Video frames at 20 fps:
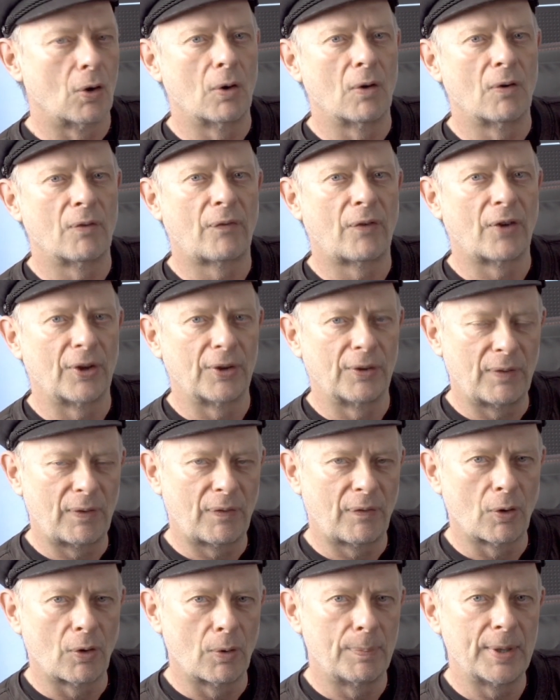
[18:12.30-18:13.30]
fun
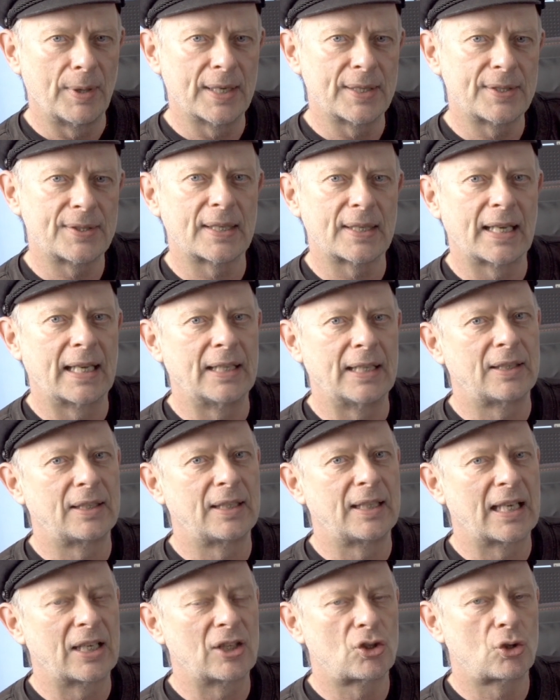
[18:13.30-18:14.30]
with OBS, and
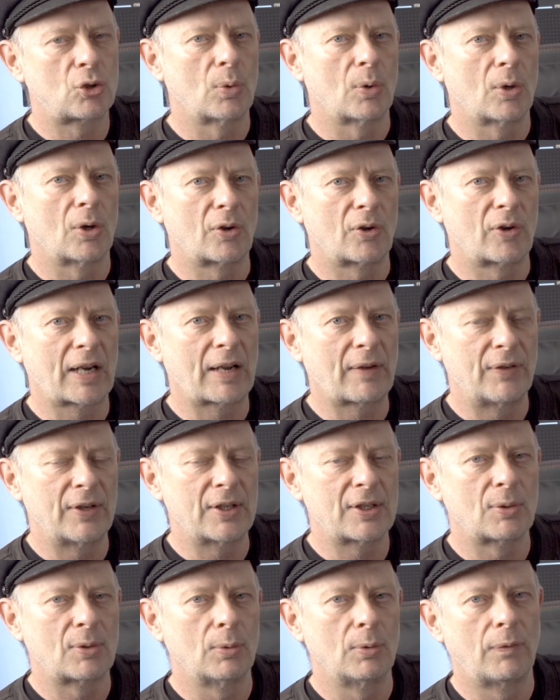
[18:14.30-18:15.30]
the
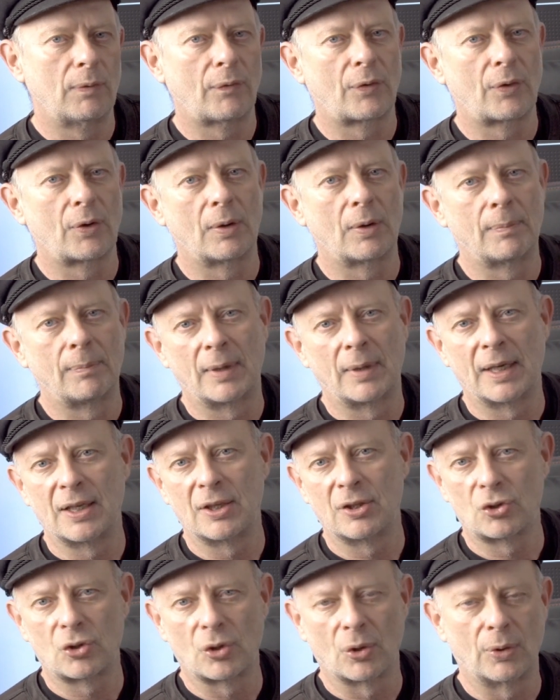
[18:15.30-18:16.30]
H2RGraphics tool
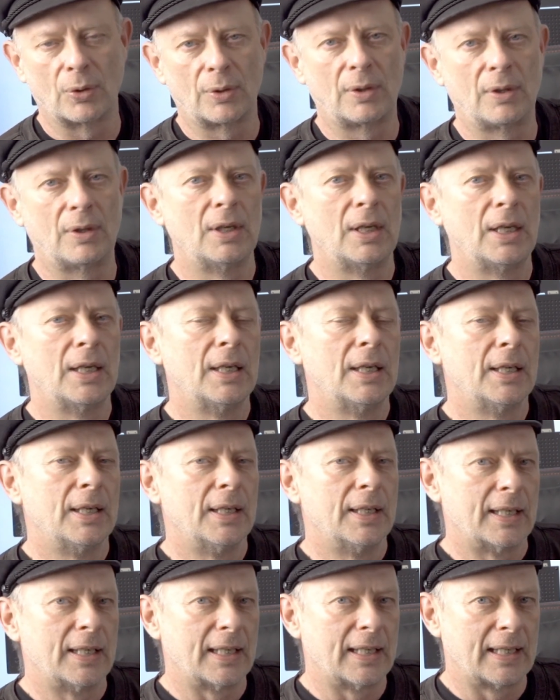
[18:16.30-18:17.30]
from John
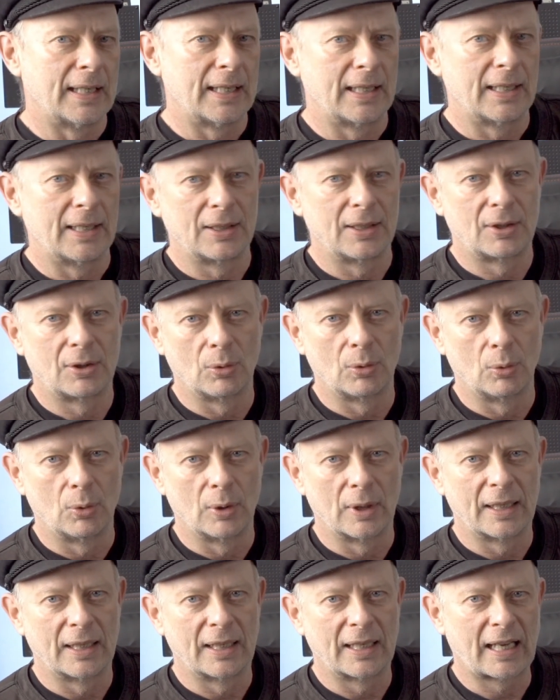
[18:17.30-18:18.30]
to
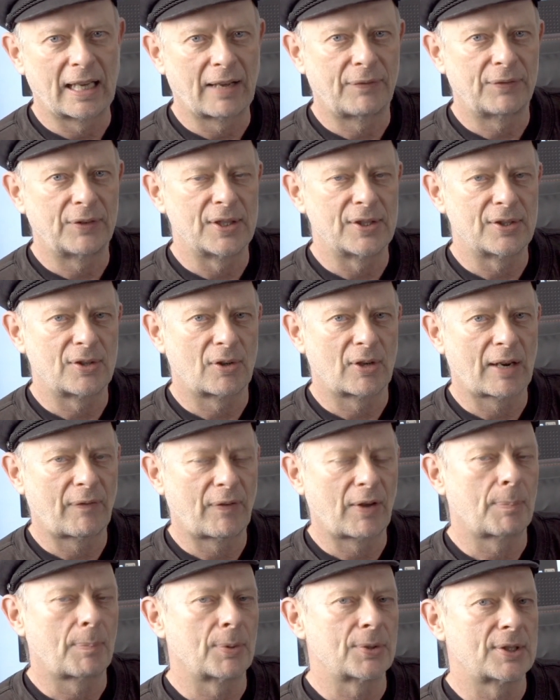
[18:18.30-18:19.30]
have this
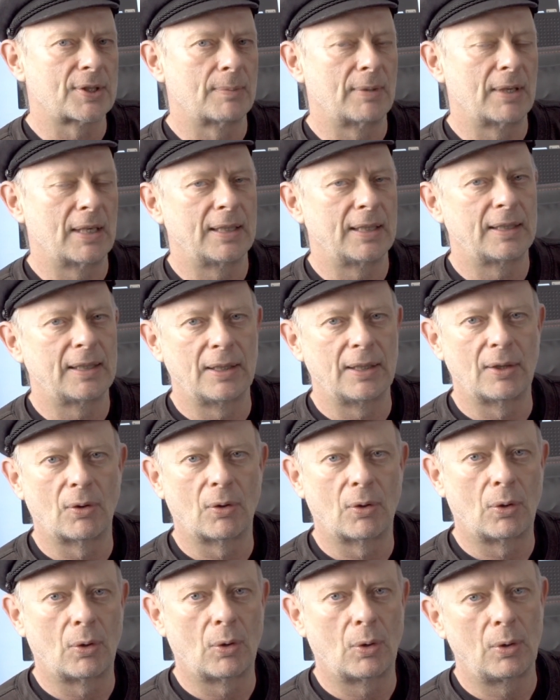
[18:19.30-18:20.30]
graphic possibility,
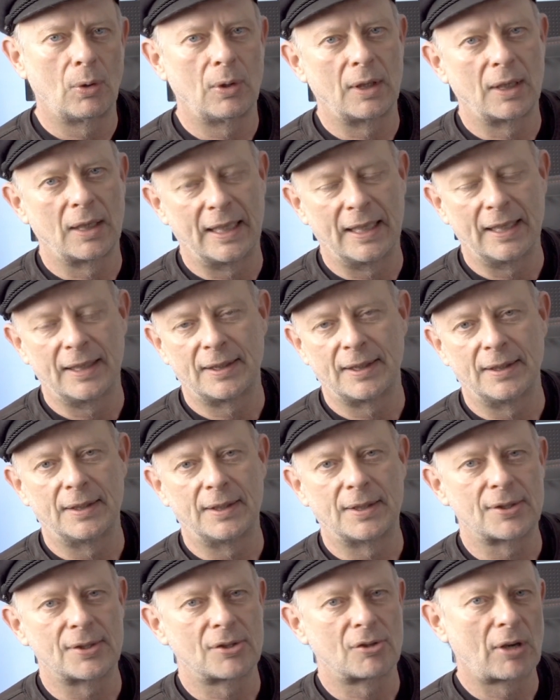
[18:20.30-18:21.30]
all linked in
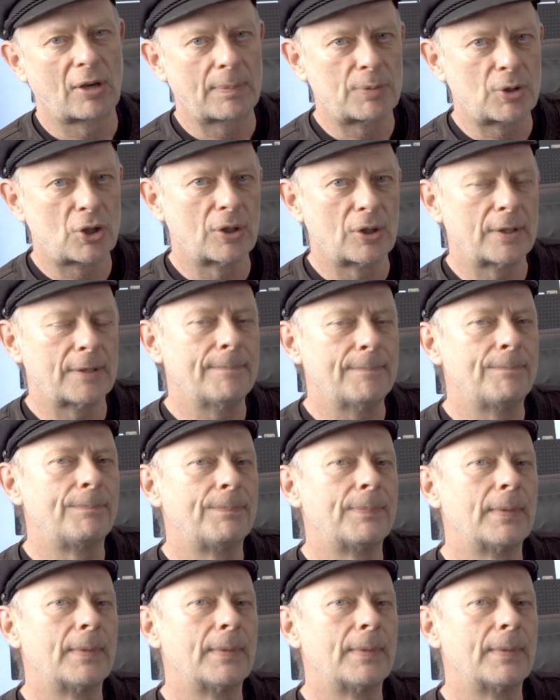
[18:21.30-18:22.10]
the description.